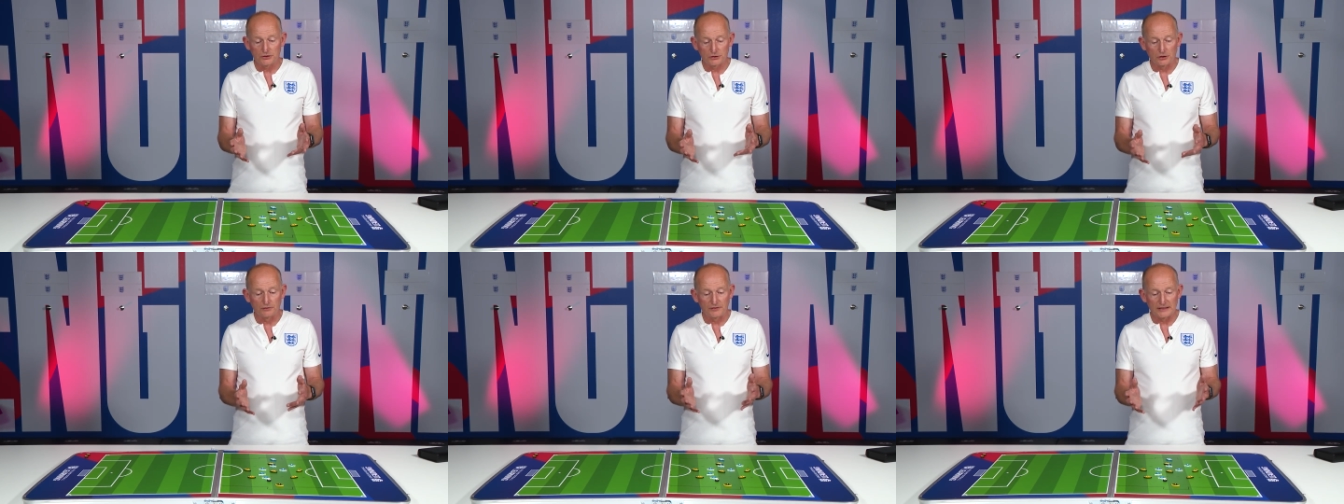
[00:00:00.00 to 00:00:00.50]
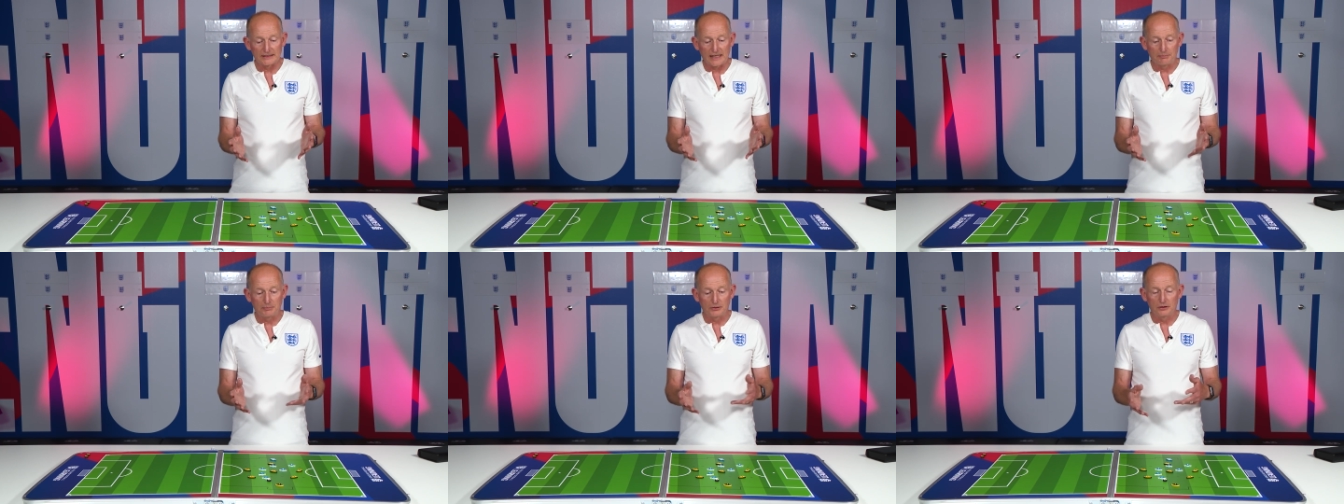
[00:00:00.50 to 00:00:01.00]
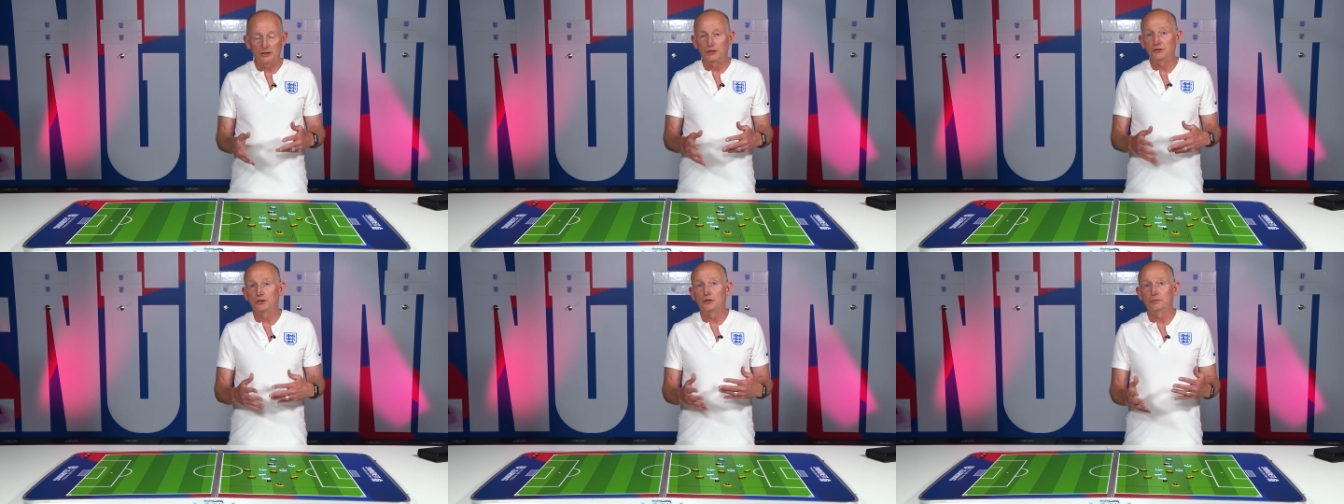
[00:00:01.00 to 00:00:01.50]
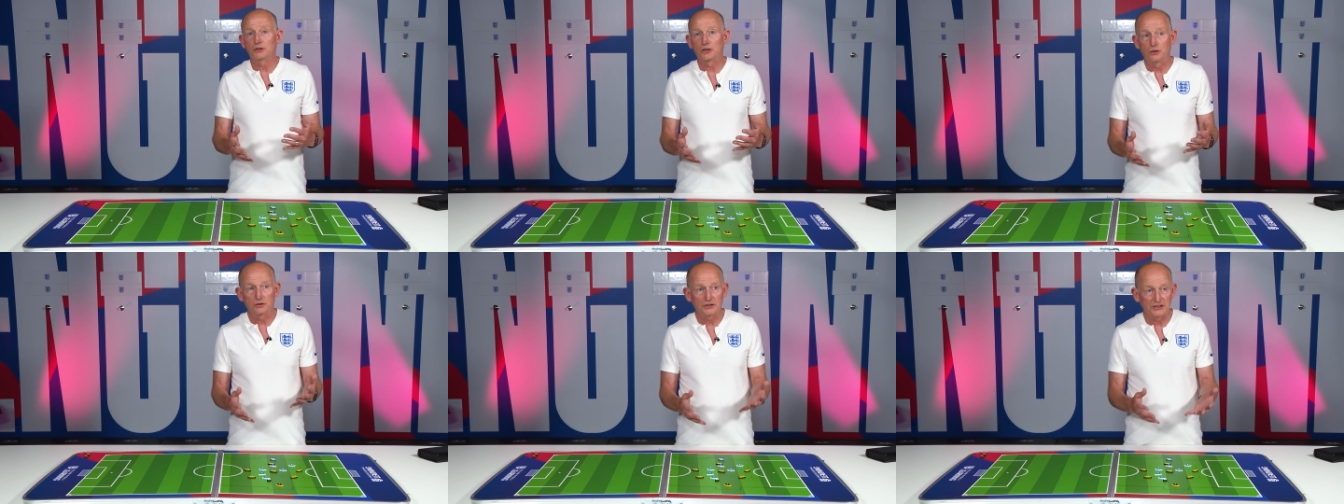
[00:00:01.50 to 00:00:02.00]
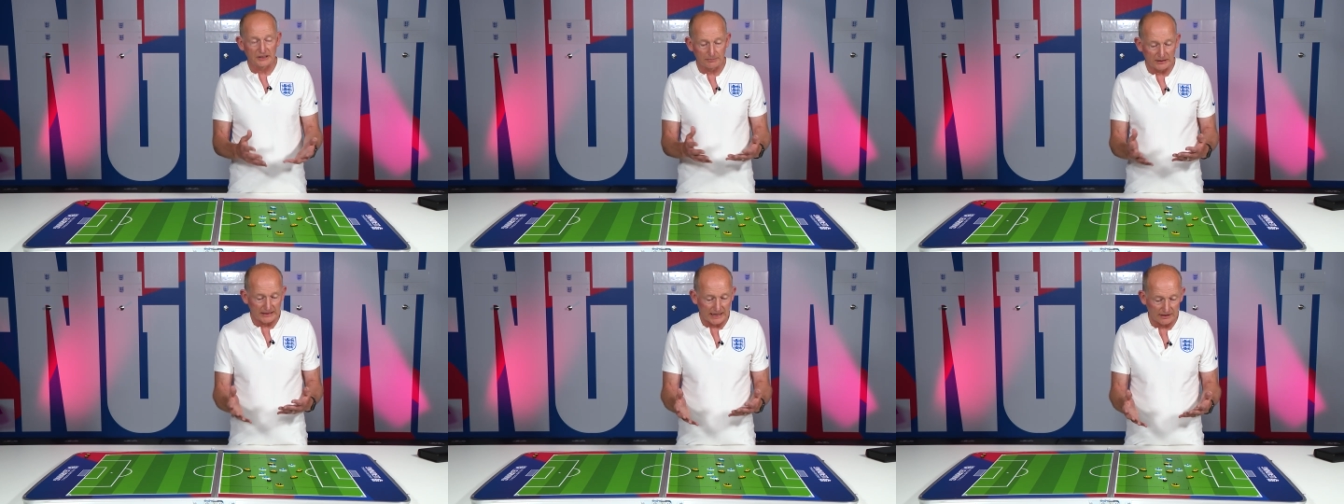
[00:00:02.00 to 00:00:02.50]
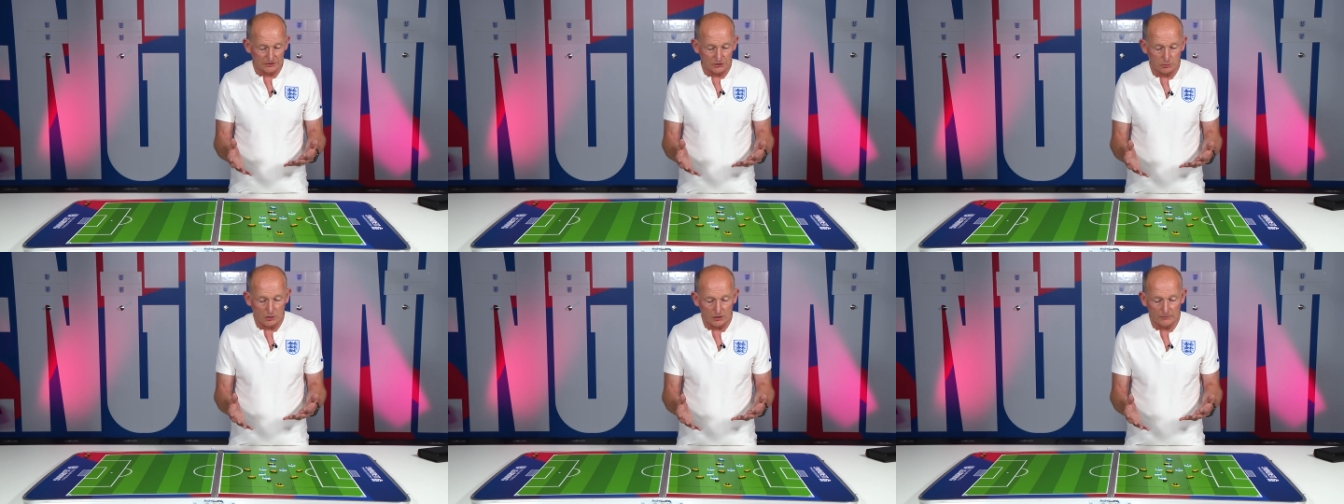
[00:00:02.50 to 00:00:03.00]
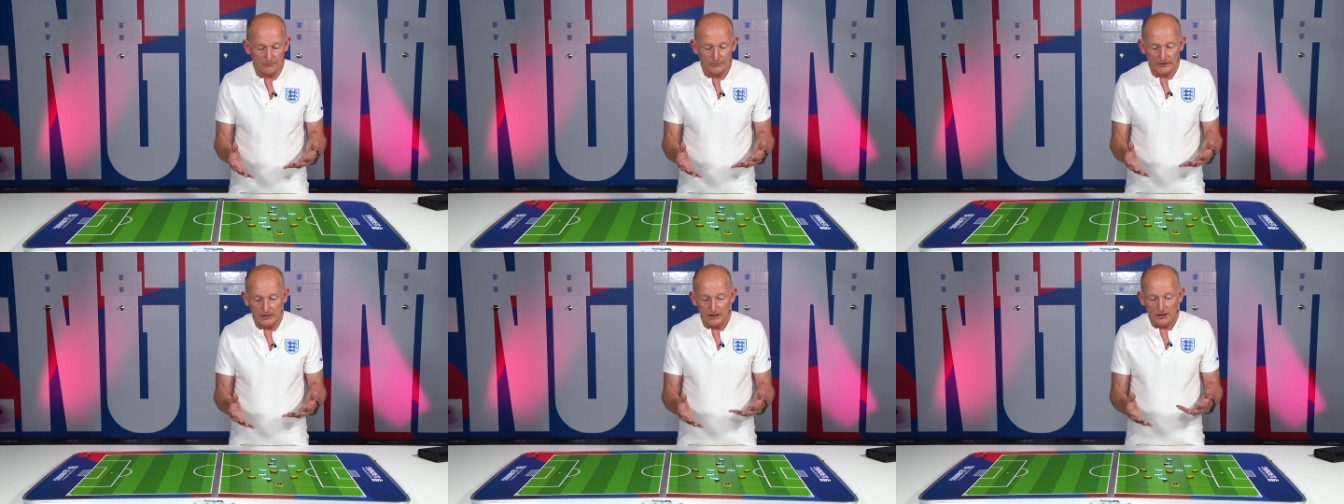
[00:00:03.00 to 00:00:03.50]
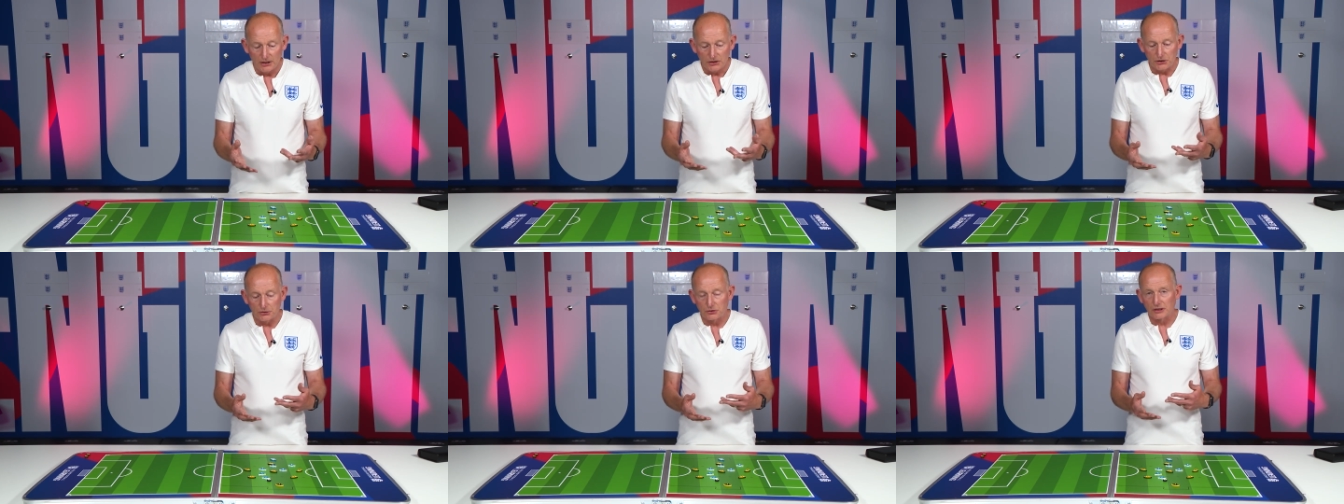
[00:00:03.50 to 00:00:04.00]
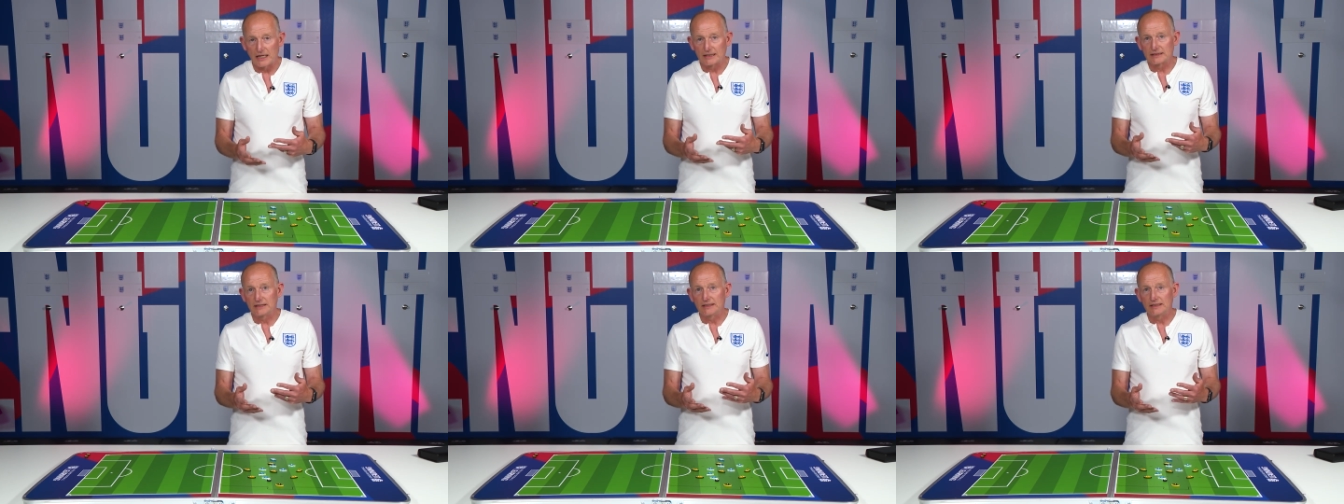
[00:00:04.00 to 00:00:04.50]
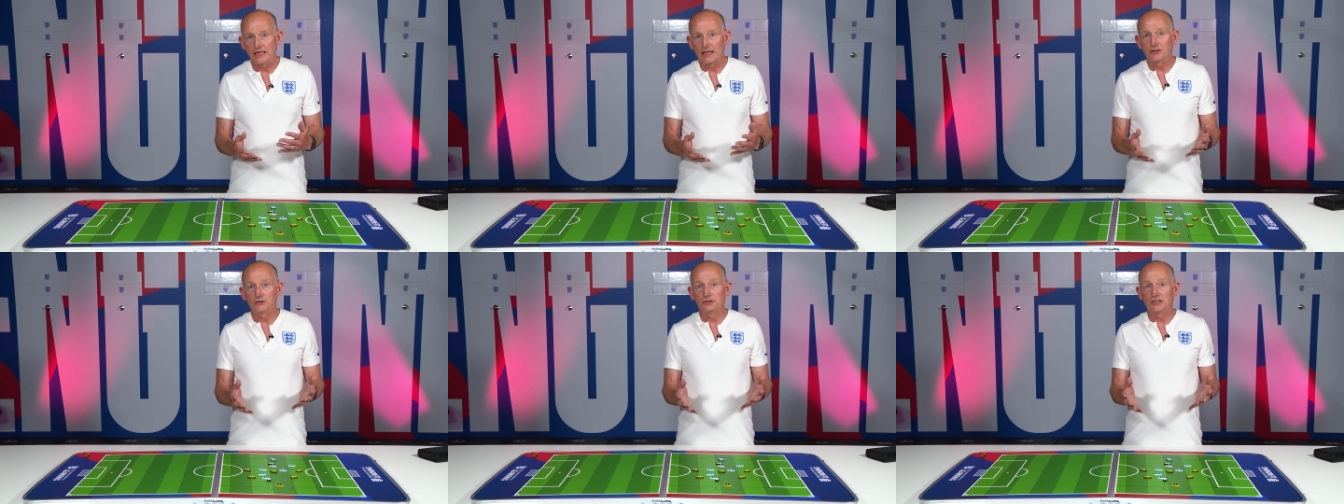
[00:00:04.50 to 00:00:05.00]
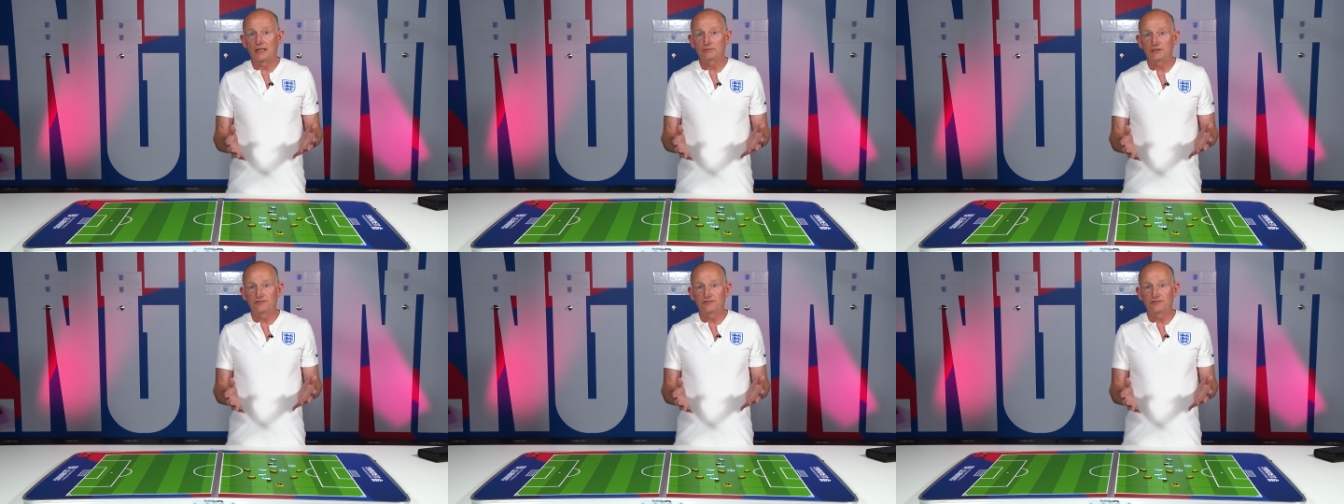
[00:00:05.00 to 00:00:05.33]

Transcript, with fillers: So for example, a normal goal can simply count as one. You could actually encourage them to